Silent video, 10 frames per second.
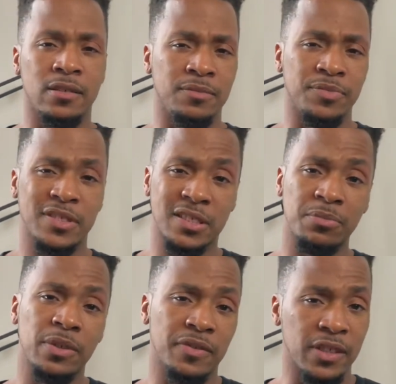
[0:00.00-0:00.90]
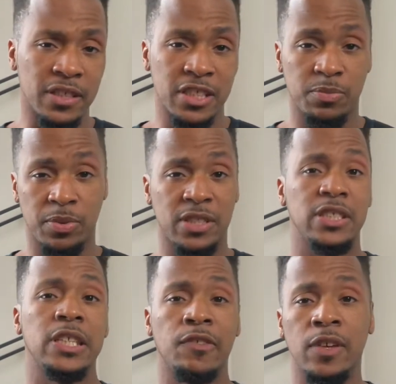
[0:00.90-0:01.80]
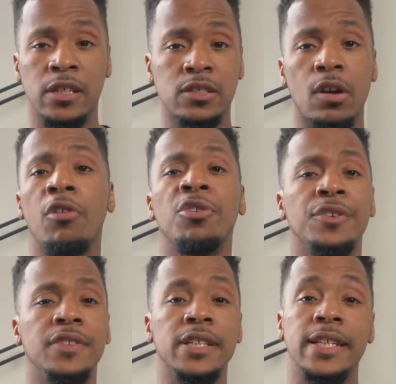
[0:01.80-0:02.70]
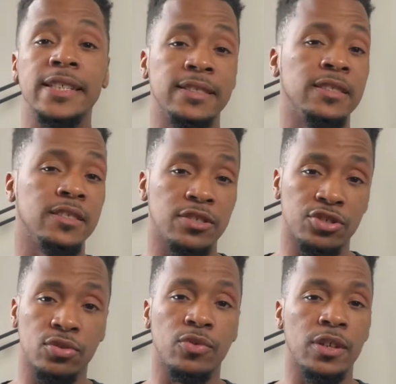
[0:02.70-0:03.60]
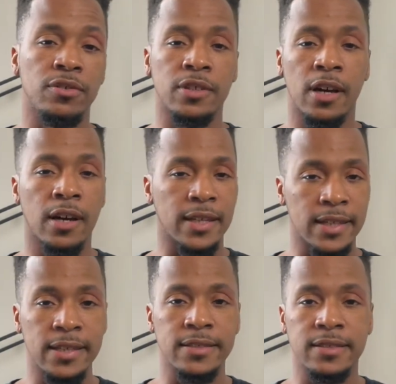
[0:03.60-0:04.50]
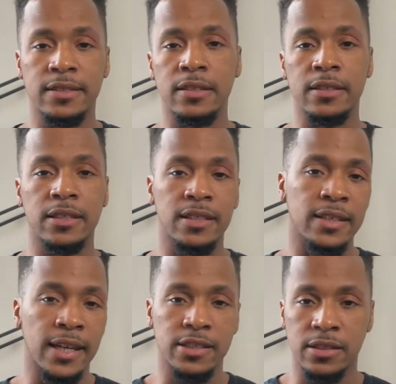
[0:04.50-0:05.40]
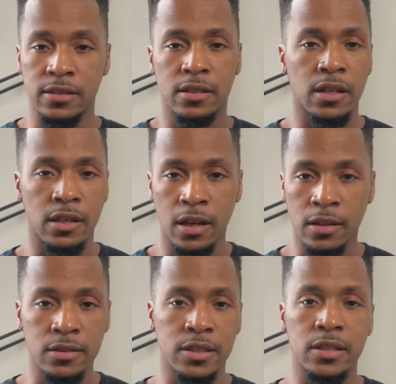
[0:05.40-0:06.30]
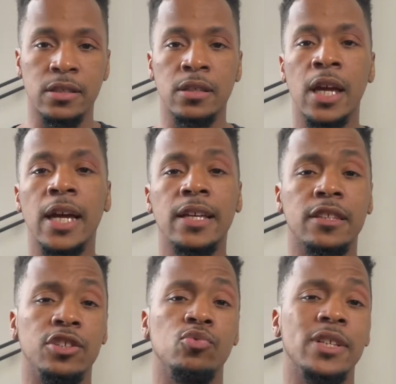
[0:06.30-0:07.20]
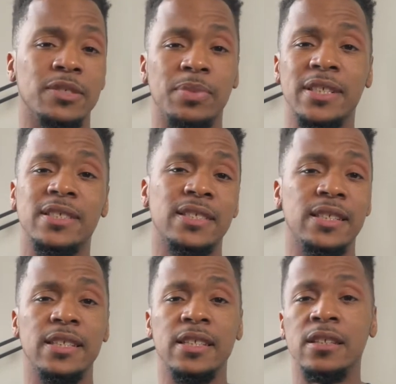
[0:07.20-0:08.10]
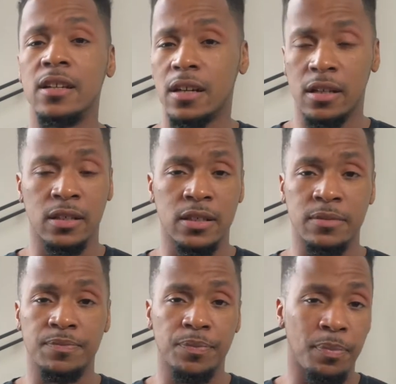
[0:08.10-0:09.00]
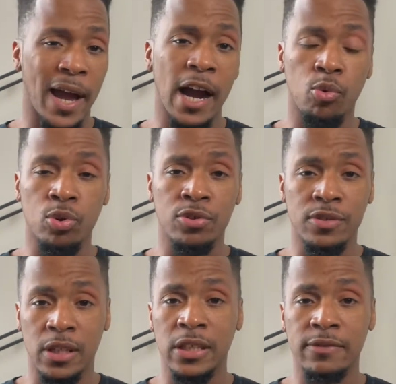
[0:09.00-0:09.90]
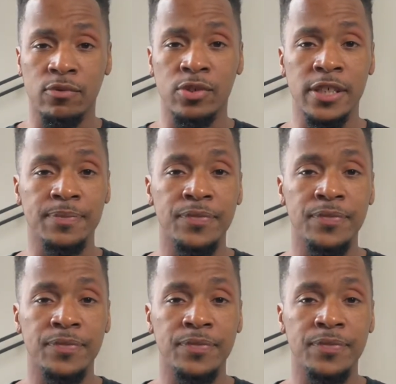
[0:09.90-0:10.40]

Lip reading: Some of the specifics on the Kensington Studio Dock is the connection technology, the USBC power delivery.